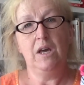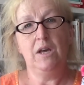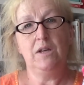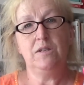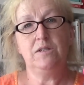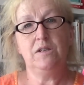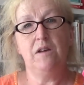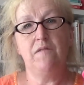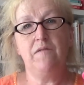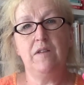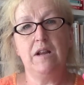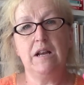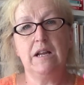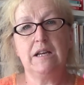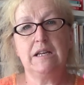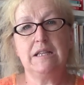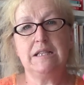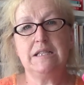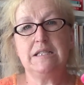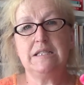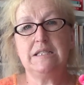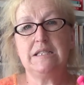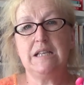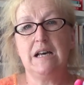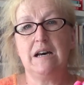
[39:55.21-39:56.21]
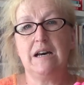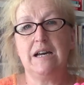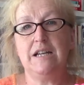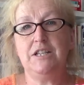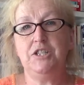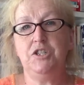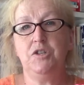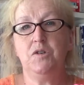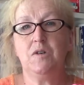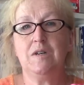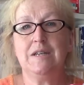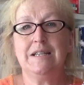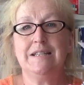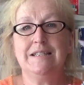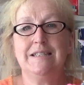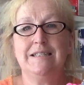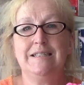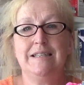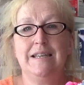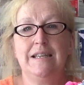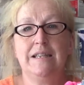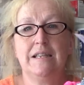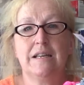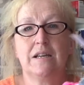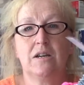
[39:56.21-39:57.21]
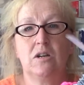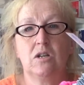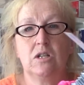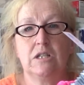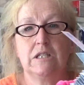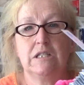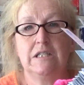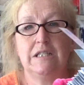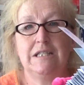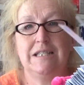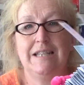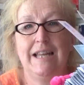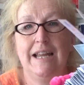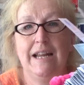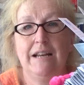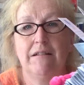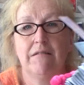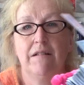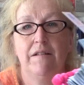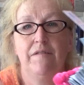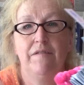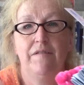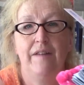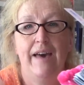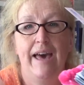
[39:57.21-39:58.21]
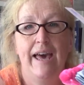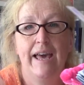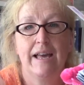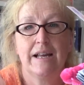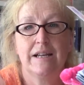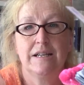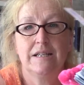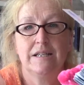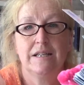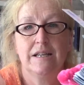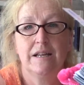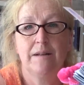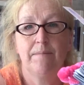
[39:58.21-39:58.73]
So if you look at the side, you can see the concertina effect.